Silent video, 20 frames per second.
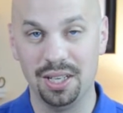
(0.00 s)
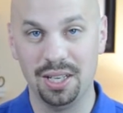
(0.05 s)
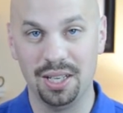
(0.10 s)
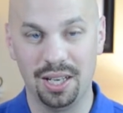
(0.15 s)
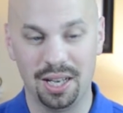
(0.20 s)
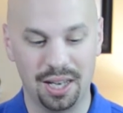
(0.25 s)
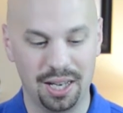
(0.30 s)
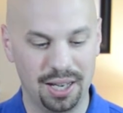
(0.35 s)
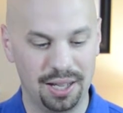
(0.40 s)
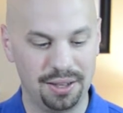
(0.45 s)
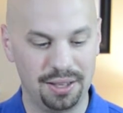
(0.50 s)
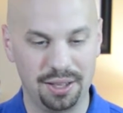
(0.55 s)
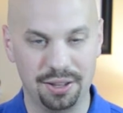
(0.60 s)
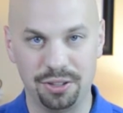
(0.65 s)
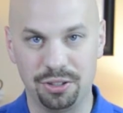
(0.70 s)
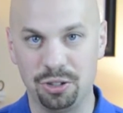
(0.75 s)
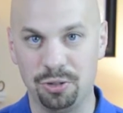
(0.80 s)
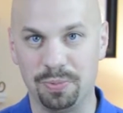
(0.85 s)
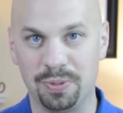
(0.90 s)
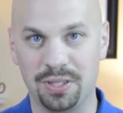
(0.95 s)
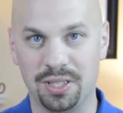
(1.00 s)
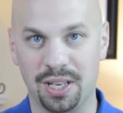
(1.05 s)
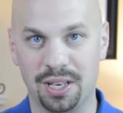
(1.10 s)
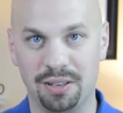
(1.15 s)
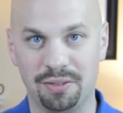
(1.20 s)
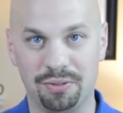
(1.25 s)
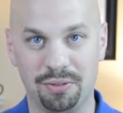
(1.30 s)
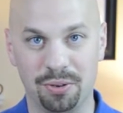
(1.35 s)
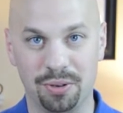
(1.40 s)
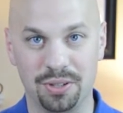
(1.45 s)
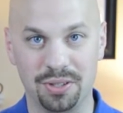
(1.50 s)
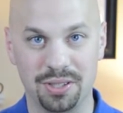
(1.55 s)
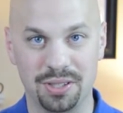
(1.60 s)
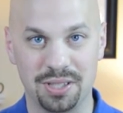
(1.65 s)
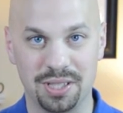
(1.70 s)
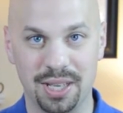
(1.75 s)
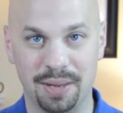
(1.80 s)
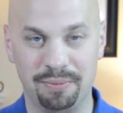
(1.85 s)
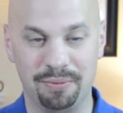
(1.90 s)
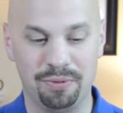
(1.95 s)
Uh, the other two percent, of course, is
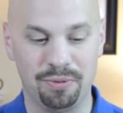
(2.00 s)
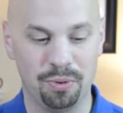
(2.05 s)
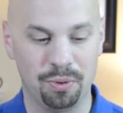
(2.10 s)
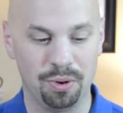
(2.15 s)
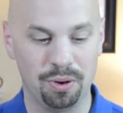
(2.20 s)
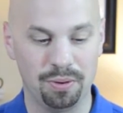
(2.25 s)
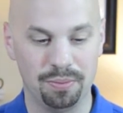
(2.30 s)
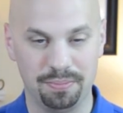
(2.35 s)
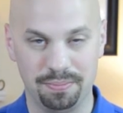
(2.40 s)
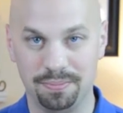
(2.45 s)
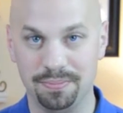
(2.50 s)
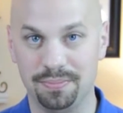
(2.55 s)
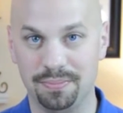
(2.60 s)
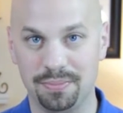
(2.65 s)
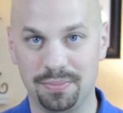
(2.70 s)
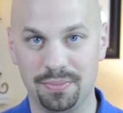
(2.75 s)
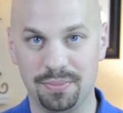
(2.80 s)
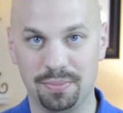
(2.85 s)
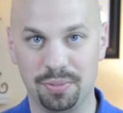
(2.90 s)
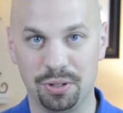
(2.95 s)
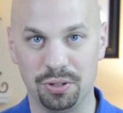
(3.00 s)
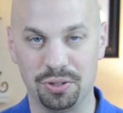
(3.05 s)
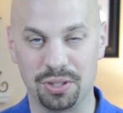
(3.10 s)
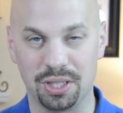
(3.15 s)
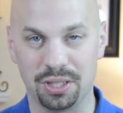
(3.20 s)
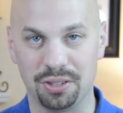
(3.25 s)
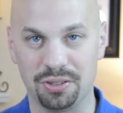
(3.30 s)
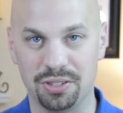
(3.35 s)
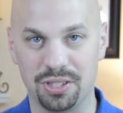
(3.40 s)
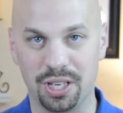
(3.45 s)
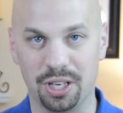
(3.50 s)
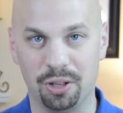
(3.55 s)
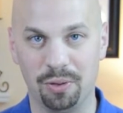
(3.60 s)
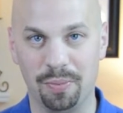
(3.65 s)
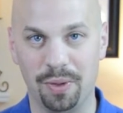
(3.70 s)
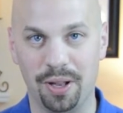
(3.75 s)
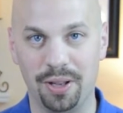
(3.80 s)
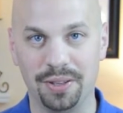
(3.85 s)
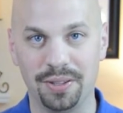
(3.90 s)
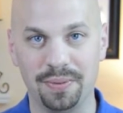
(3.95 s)
kept for producing their single
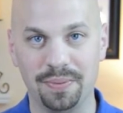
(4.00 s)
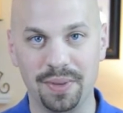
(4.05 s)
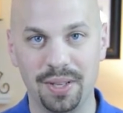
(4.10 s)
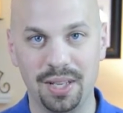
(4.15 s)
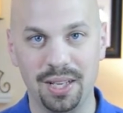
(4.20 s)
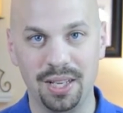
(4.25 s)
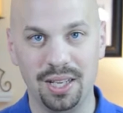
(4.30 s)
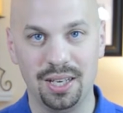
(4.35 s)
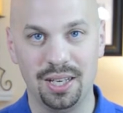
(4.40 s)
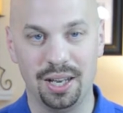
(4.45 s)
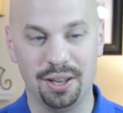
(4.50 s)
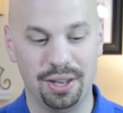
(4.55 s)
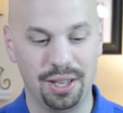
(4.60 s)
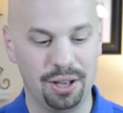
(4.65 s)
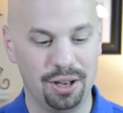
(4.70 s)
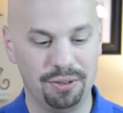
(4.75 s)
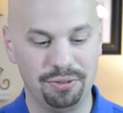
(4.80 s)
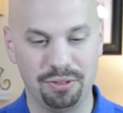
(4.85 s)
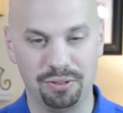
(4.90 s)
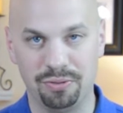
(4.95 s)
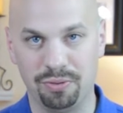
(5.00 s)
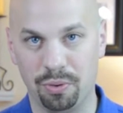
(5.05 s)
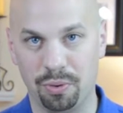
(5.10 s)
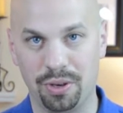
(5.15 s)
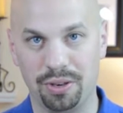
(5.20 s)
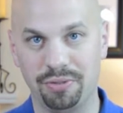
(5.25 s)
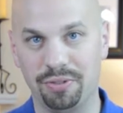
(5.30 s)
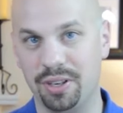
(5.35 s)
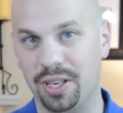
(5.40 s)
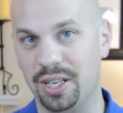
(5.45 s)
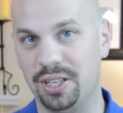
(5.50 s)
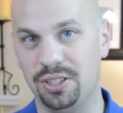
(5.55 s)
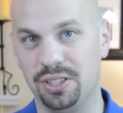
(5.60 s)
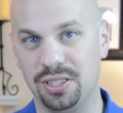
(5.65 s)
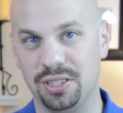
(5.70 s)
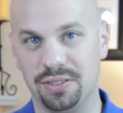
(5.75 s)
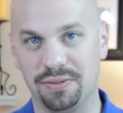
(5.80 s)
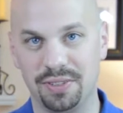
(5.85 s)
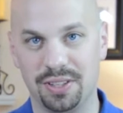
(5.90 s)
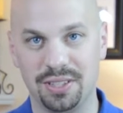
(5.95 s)
malt. Now, they offer four different
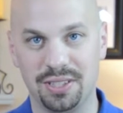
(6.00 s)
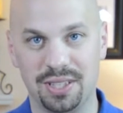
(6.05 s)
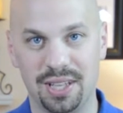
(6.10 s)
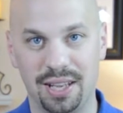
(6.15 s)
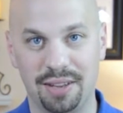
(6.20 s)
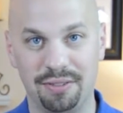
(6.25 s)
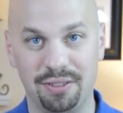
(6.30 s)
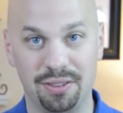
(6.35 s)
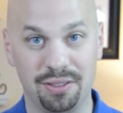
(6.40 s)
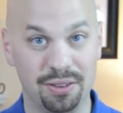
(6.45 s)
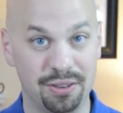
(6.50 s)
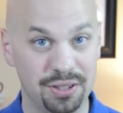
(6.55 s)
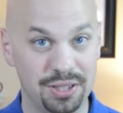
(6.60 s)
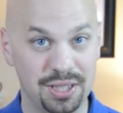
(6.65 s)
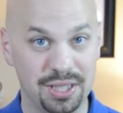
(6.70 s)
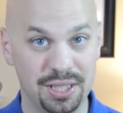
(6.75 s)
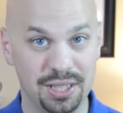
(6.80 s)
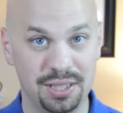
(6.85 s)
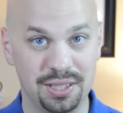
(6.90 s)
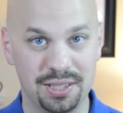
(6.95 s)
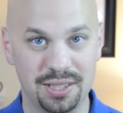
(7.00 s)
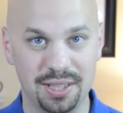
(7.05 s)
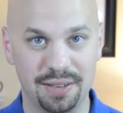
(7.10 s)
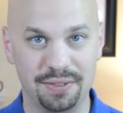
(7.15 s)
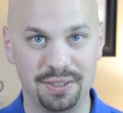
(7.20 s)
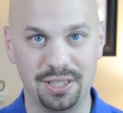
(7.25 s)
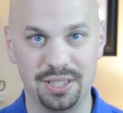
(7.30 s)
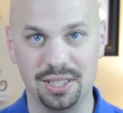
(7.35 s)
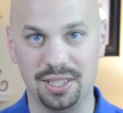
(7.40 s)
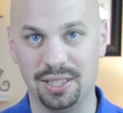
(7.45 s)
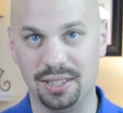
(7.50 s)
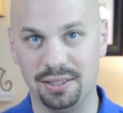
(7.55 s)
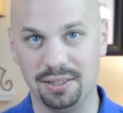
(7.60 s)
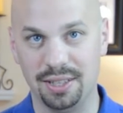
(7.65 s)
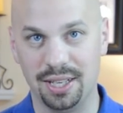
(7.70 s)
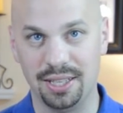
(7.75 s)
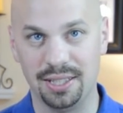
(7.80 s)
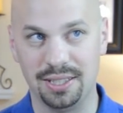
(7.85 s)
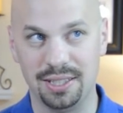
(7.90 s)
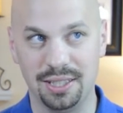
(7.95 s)
agings of this. They have the thirteen, seventeen,
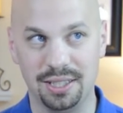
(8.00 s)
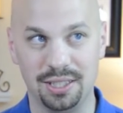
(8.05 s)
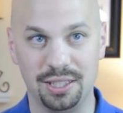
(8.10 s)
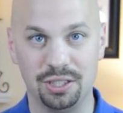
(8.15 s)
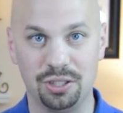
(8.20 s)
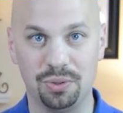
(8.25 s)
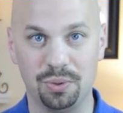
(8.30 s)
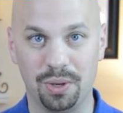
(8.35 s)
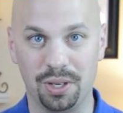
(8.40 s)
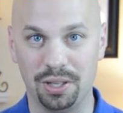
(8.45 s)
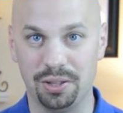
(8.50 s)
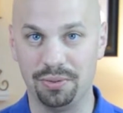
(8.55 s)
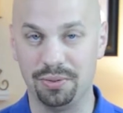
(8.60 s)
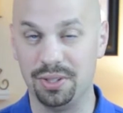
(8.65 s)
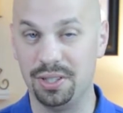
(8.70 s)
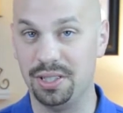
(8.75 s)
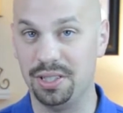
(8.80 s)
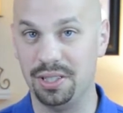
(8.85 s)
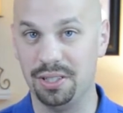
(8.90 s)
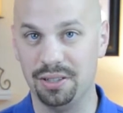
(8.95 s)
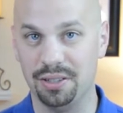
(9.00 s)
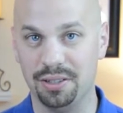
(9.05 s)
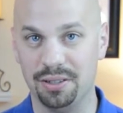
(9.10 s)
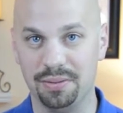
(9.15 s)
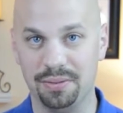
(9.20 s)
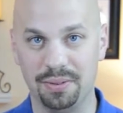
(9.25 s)
nineteen, and twenty-three year